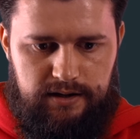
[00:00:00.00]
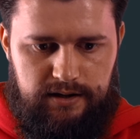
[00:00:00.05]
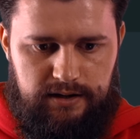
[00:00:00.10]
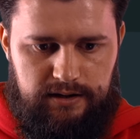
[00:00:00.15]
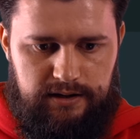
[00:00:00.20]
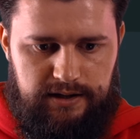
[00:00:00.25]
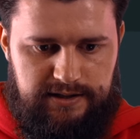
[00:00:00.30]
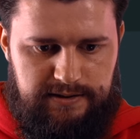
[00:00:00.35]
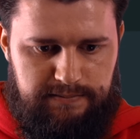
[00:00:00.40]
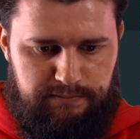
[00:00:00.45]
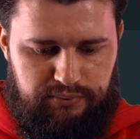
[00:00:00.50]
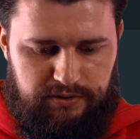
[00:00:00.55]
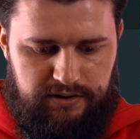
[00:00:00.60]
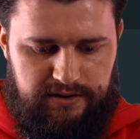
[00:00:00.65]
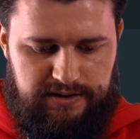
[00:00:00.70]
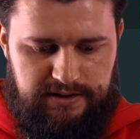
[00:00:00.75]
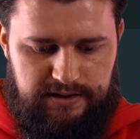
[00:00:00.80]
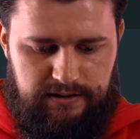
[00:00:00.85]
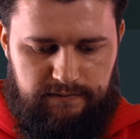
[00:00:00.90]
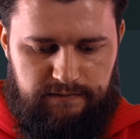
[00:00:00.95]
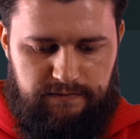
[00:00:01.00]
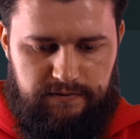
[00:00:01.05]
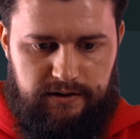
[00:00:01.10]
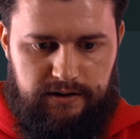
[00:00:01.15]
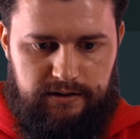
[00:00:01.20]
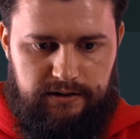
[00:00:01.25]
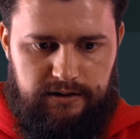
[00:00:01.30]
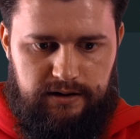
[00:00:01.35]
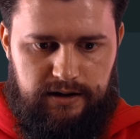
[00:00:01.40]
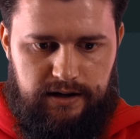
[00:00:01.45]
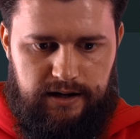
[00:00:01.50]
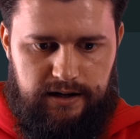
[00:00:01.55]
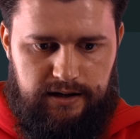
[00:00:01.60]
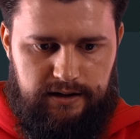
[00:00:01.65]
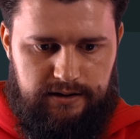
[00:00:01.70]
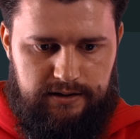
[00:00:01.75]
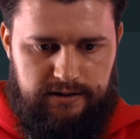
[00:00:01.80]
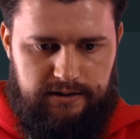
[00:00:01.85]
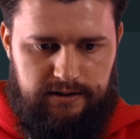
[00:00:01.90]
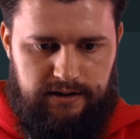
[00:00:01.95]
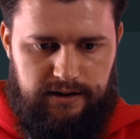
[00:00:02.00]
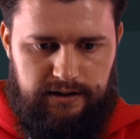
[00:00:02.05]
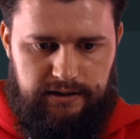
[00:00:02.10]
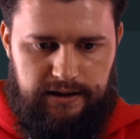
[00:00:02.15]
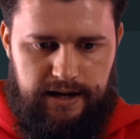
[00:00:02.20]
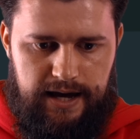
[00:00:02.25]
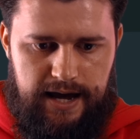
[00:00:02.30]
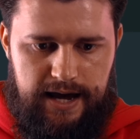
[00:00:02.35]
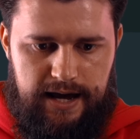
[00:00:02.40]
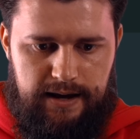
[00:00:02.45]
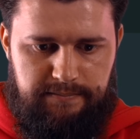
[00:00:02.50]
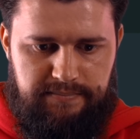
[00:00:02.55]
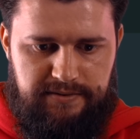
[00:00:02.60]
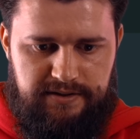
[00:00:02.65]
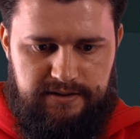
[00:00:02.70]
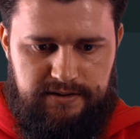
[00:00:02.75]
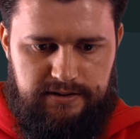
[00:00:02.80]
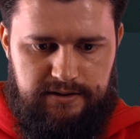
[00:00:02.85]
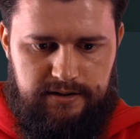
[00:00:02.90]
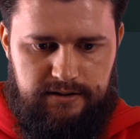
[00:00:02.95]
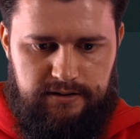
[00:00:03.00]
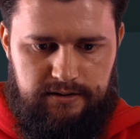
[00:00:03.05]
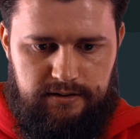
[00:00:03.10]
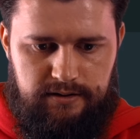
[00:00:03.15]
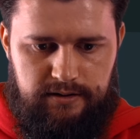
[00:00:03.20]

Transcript: let's print something like elapsed.